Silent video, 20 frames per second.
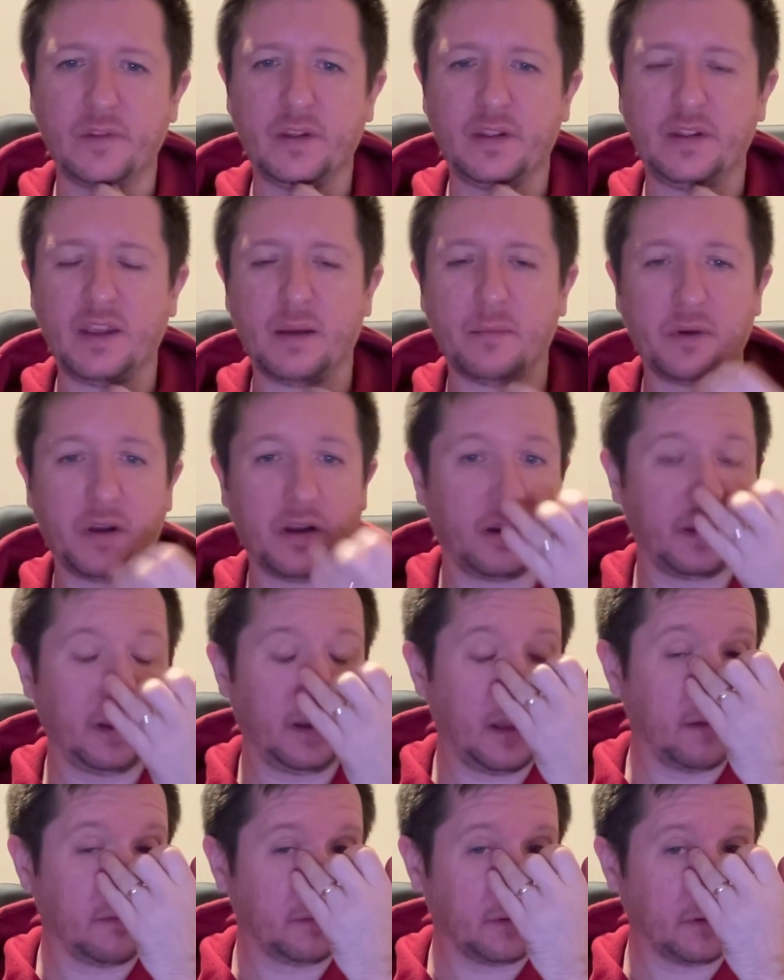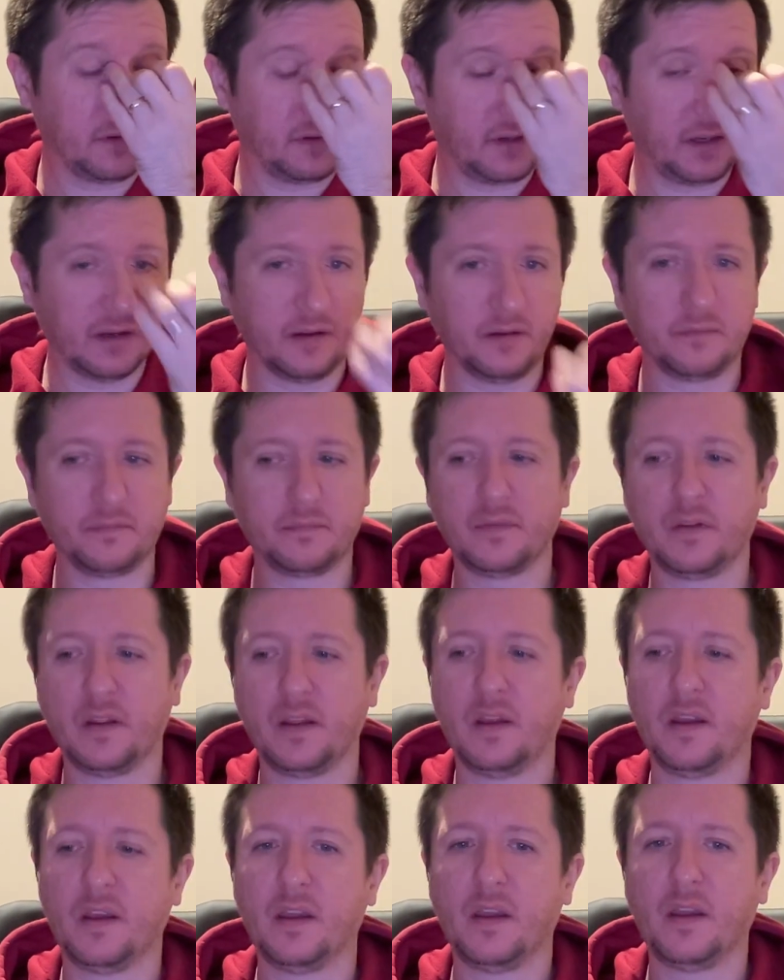Yamaha 11,
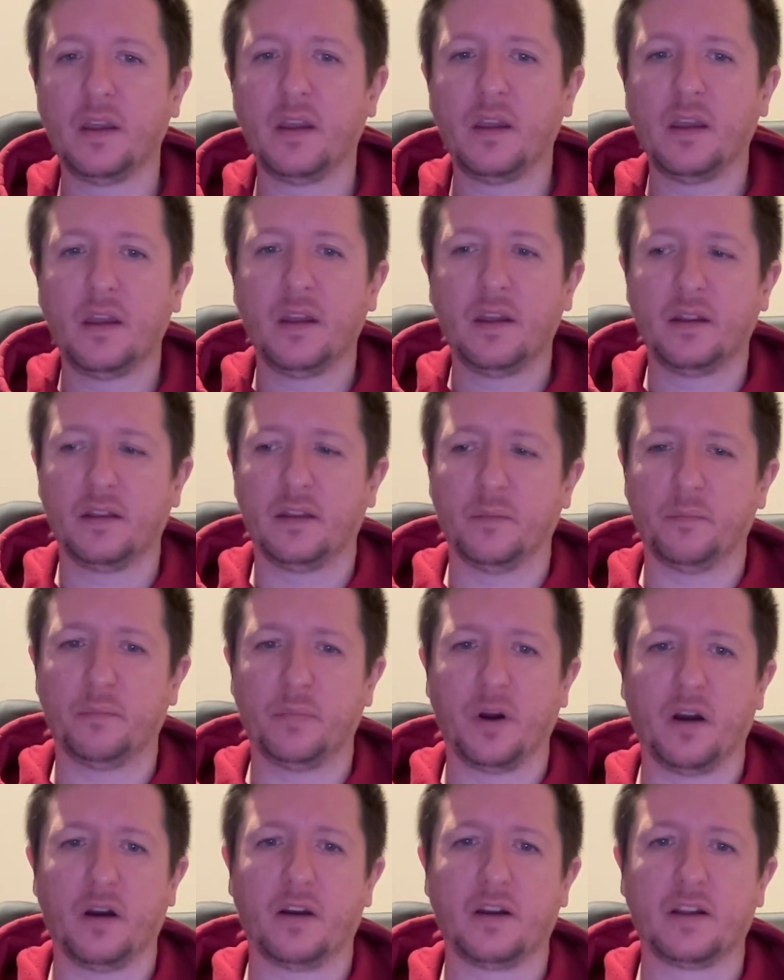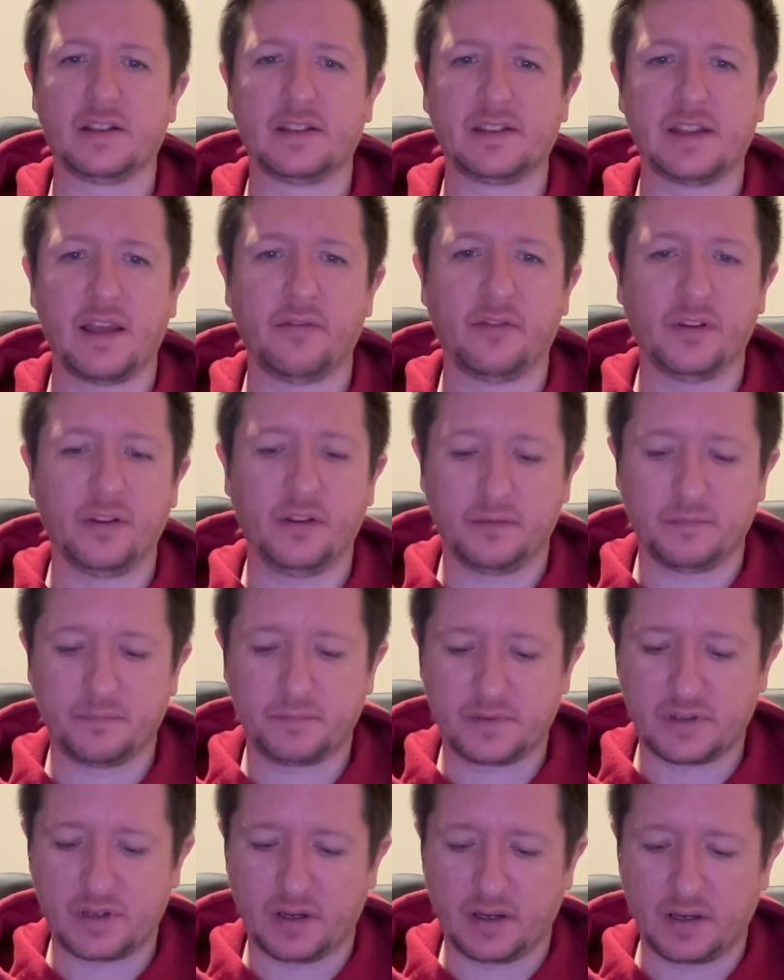the Bach 7
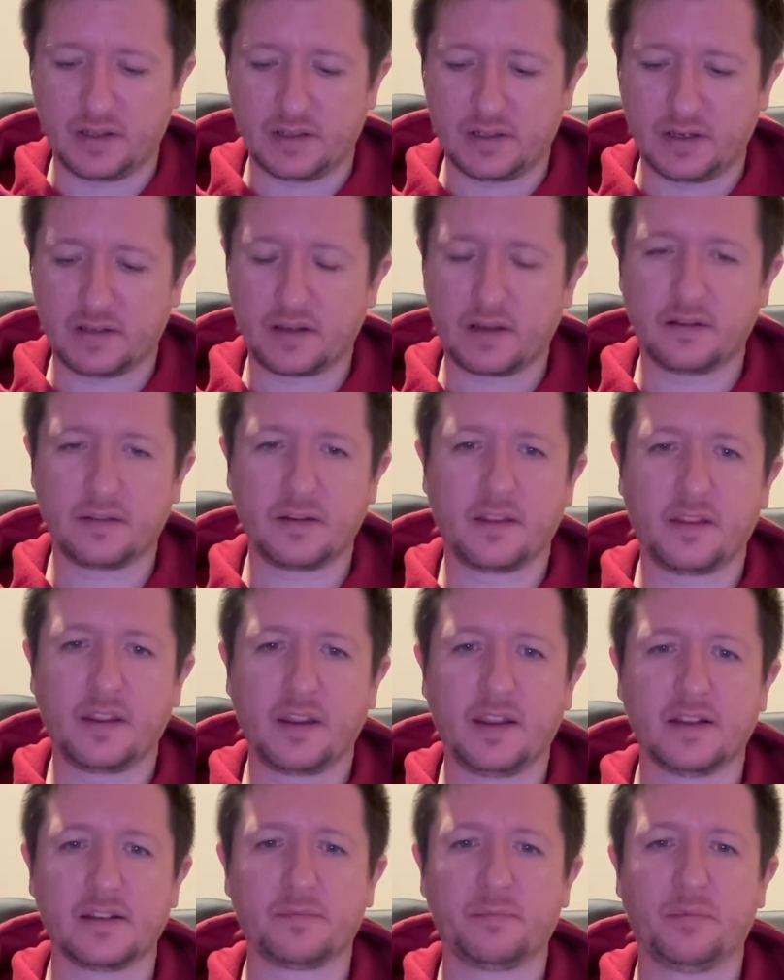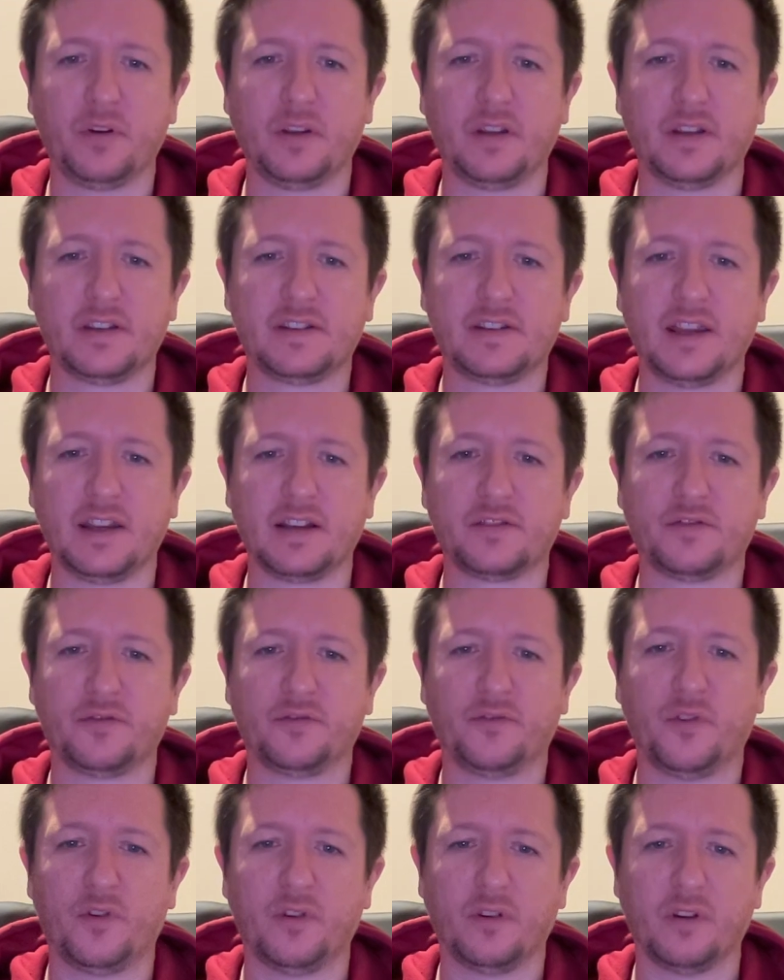size. I think it's
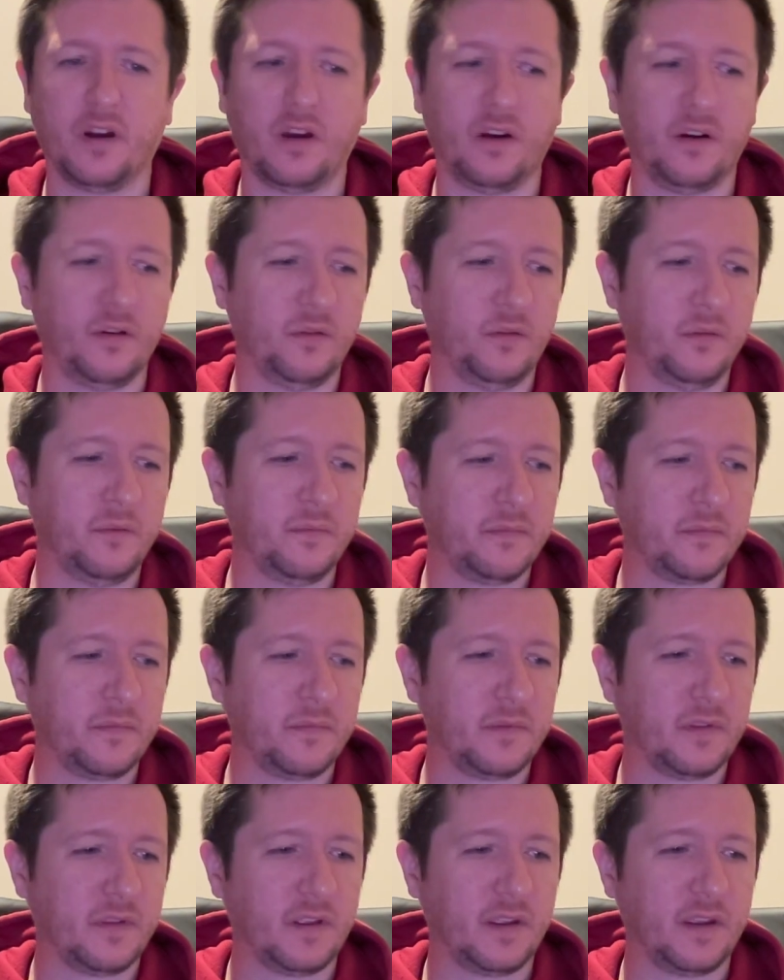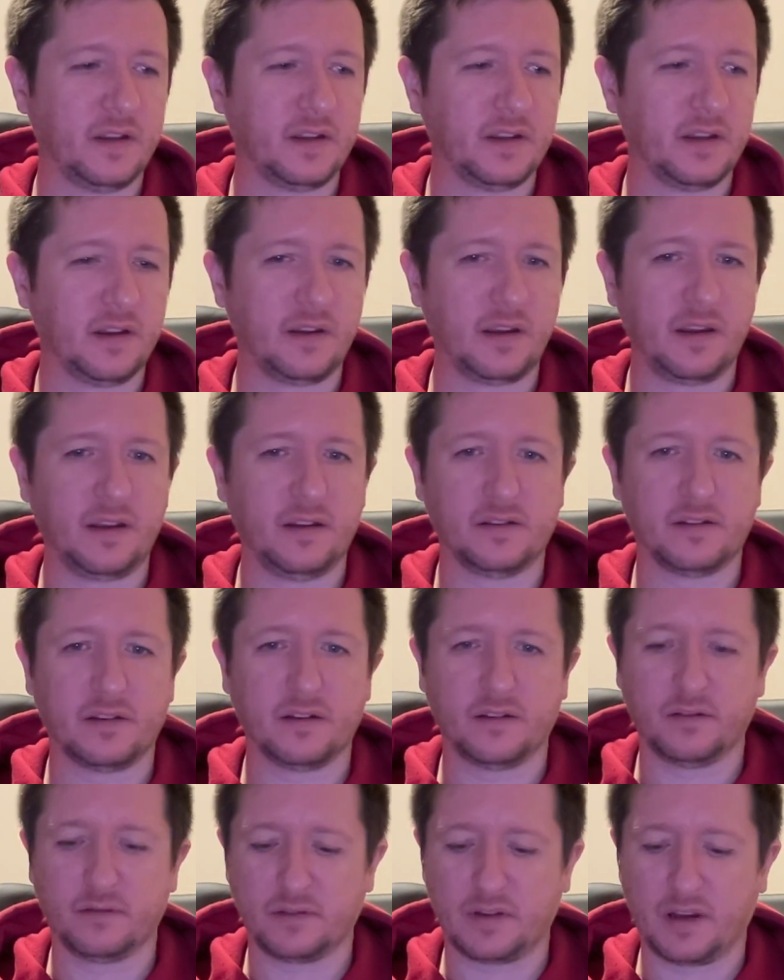0.640
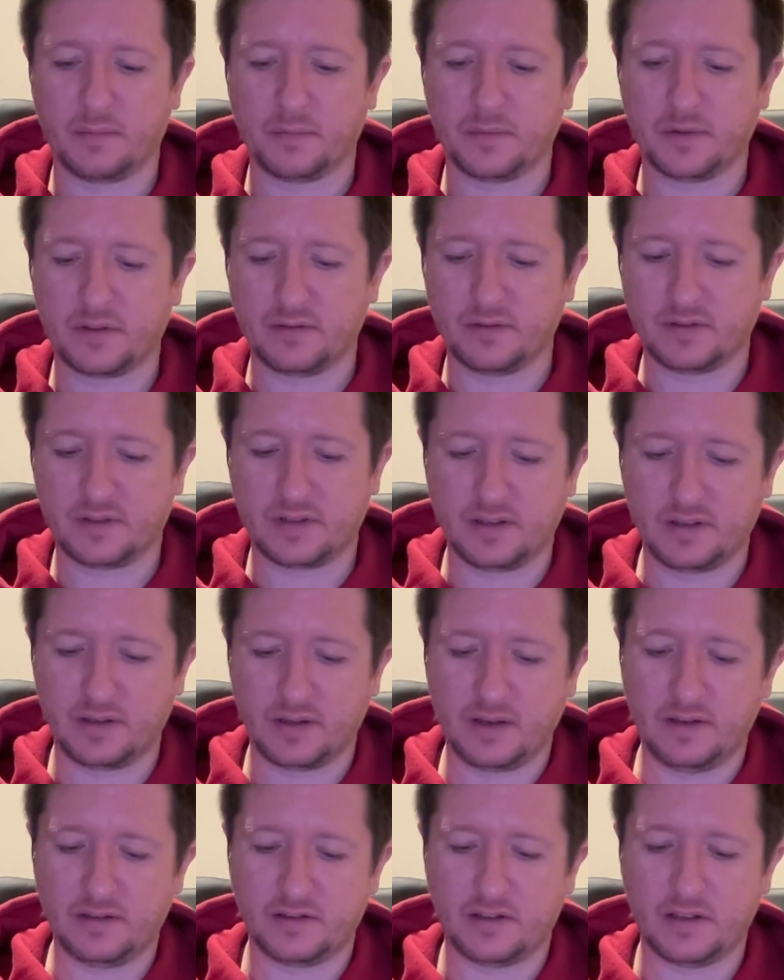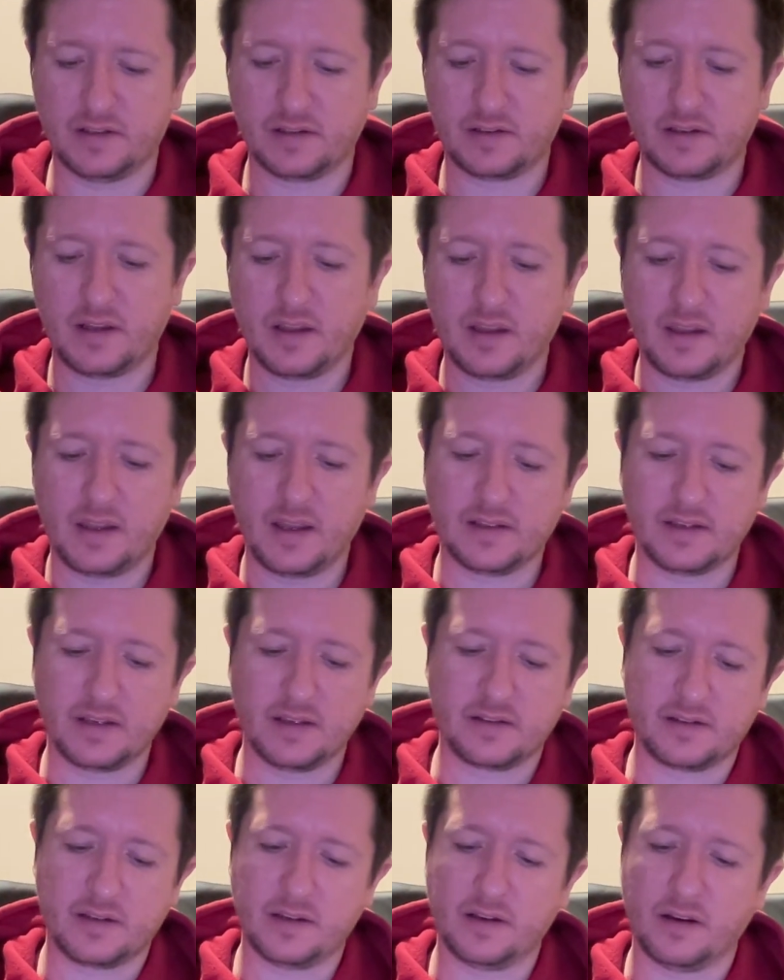internal diameter is the inches,
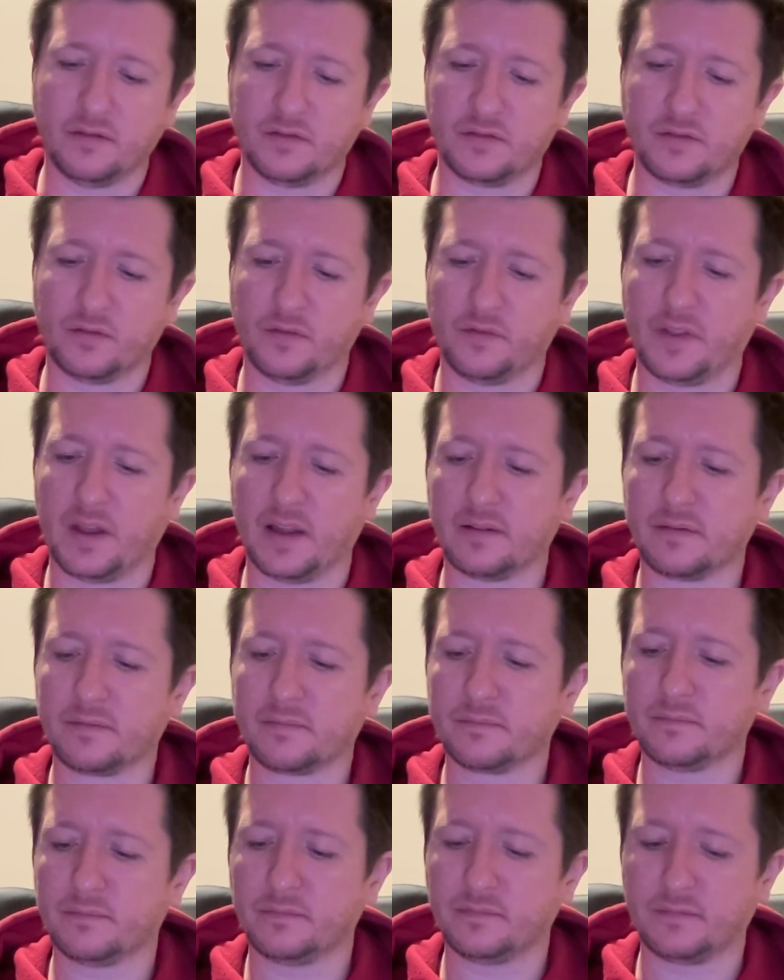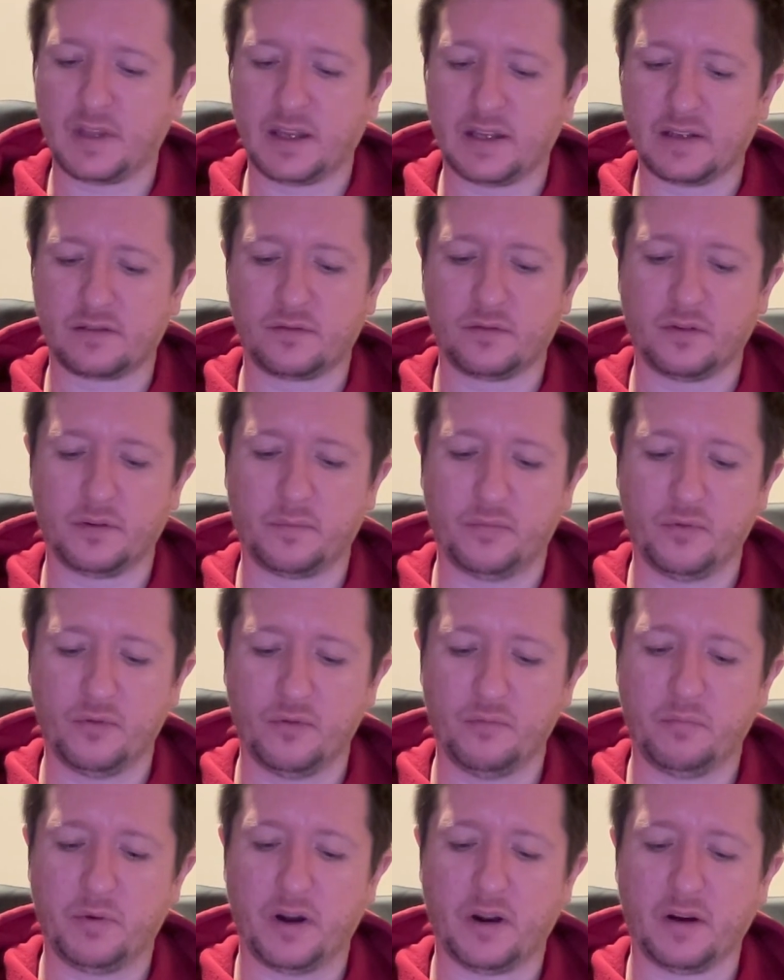is sort of that sort of
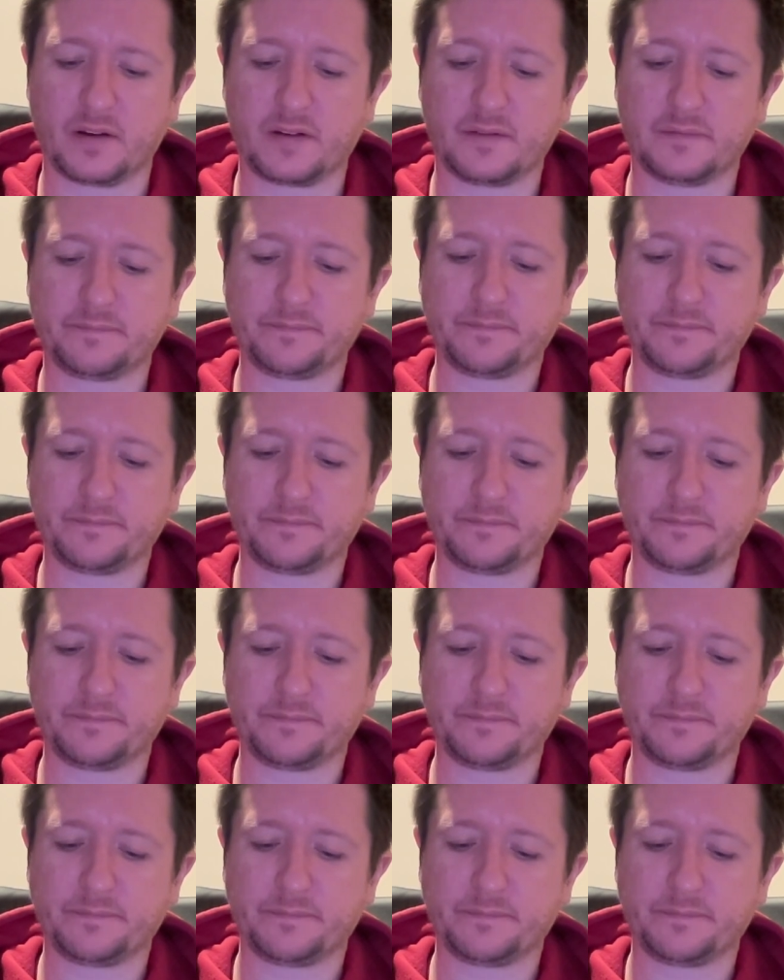ballpark.